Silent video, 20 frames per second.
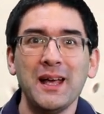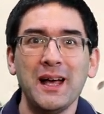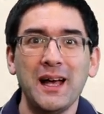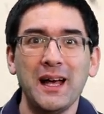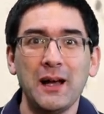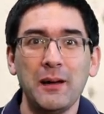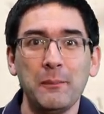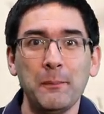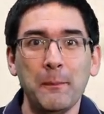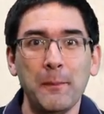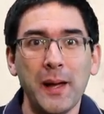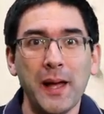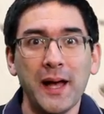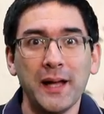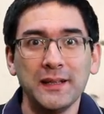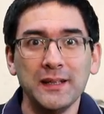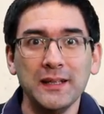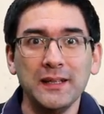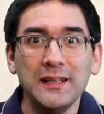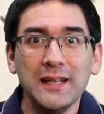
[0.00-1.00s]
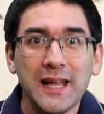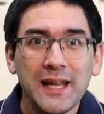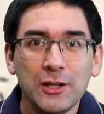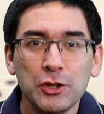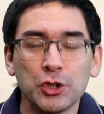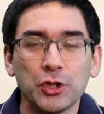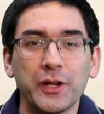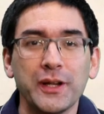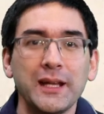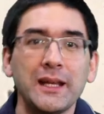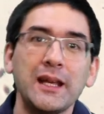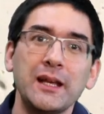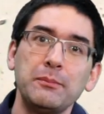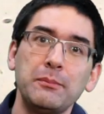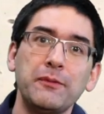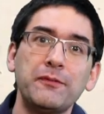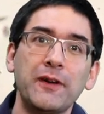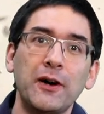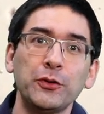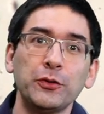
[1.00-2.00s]
Um, and in nature they can
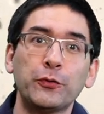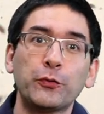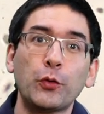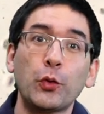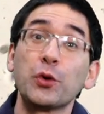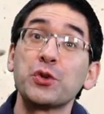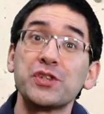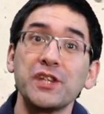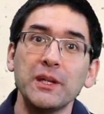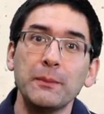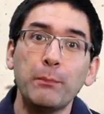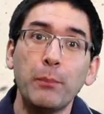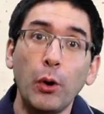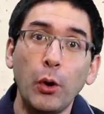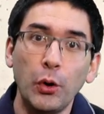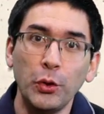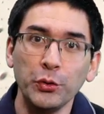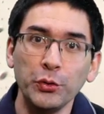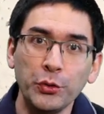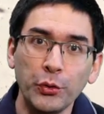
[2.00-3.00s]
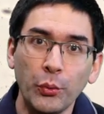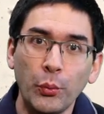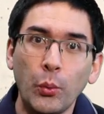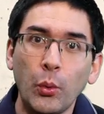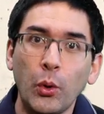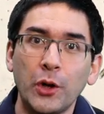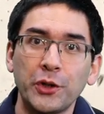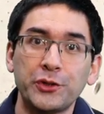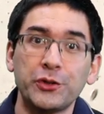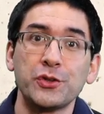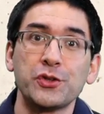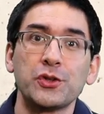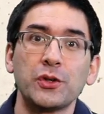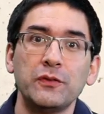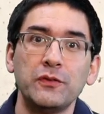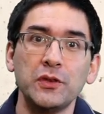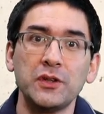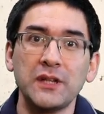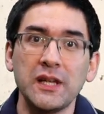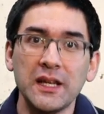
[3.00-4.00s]
be found of course in pond water so
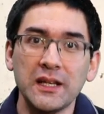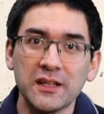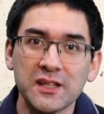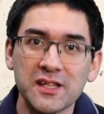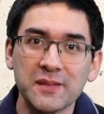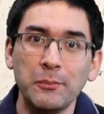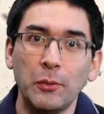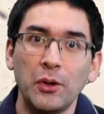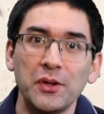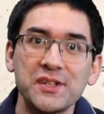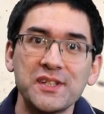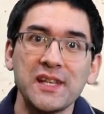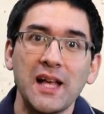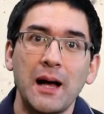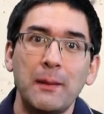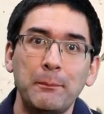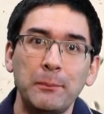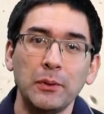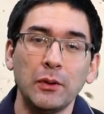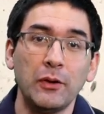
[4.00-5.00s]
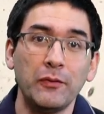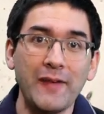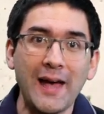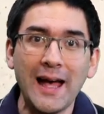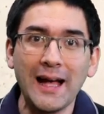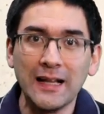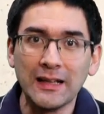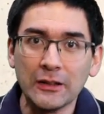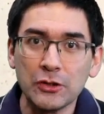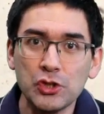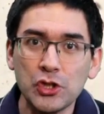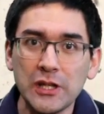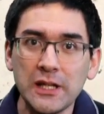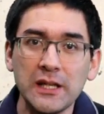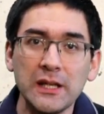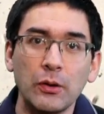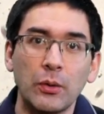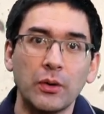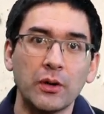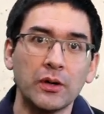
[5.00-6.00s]
if you take a small sample of
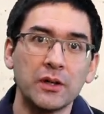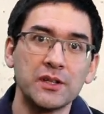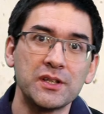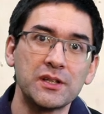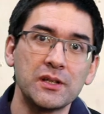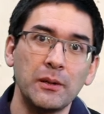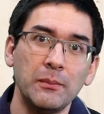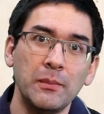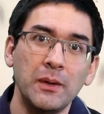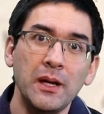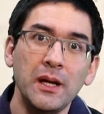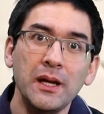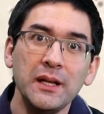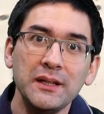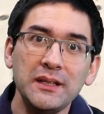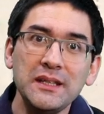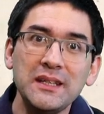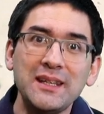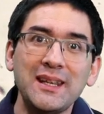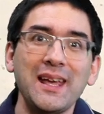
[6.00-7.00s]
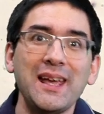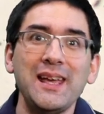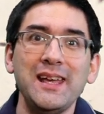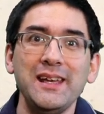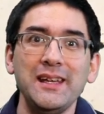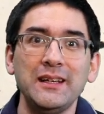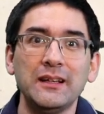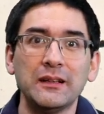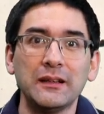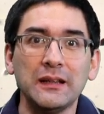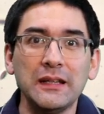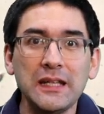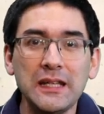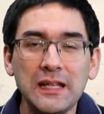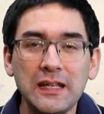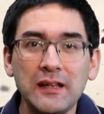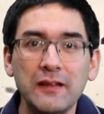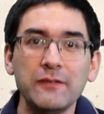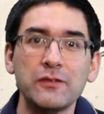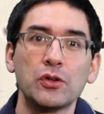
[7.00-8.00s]
algae or some decaying
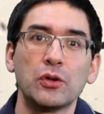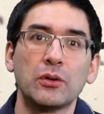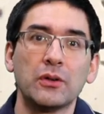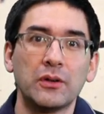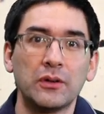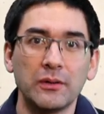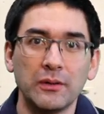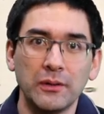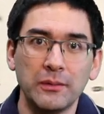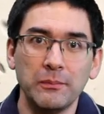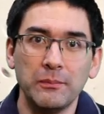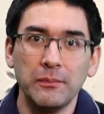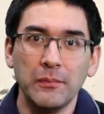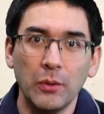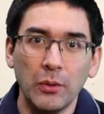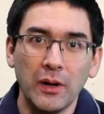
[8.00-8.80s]
leaves or, or